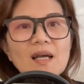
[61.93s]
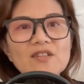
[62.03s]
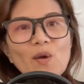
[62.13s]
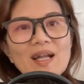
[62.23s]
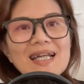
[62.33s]

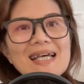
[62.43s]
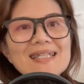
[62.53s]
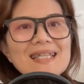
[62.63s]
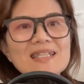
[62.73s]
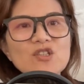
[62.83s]
So
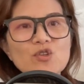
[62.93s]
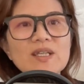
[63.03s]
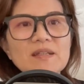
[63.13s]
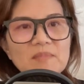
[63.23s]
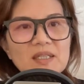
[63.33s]
unless there's
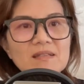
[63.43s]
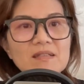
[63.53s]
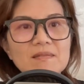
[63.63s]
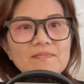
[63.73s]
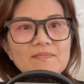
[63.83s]

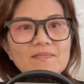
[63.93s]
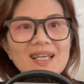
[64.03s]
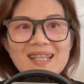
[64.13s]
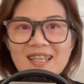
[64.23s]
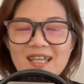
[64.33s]
treatment,
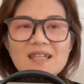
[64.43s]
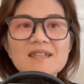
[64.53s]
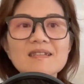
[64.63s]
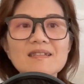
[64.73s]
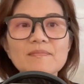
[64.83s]

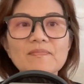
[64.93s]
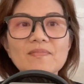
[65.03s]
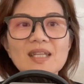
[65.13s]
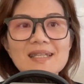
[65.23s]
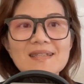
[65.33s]
this
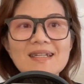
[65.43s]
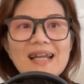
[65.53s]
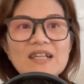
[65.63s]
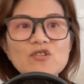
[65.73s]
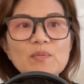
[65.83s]
is the
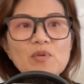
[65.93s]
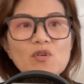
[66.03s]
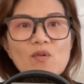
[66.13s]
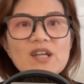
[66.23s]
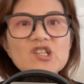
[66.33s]
natural
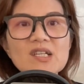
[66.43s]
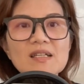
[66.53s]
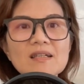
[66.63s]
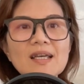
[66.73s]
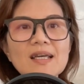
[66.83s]

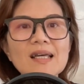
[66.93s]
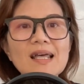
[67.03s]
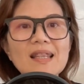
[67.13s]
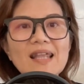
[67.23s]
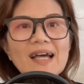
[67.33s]
progression
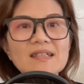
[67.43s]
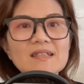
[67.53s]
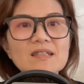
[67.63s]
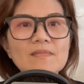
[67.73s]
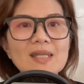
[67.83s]

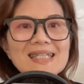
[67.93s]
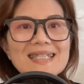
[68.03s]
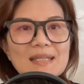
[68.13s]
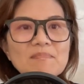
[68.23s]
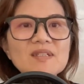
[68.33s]
that
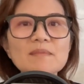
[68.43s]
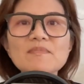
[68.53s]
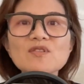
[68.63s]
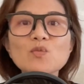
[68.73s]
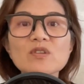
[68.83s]

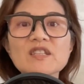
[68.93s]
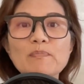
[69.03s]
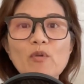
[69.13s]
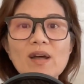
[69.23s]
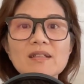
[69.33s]
symptoms would
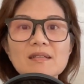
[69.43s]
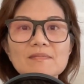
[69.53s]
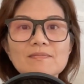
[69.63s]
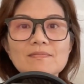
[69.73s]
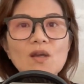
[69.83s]
spread
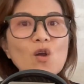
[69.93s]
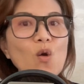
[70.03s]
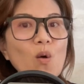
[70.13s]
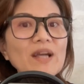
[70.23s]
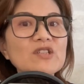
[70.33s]

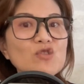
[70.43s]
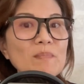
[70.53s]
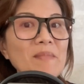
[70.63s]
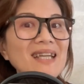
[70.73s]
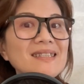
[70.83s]
quite
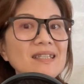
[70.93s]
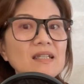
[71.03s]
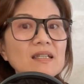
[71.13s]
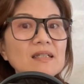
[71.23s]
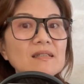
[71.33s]

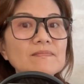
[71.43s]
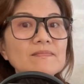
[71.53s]
dramatically.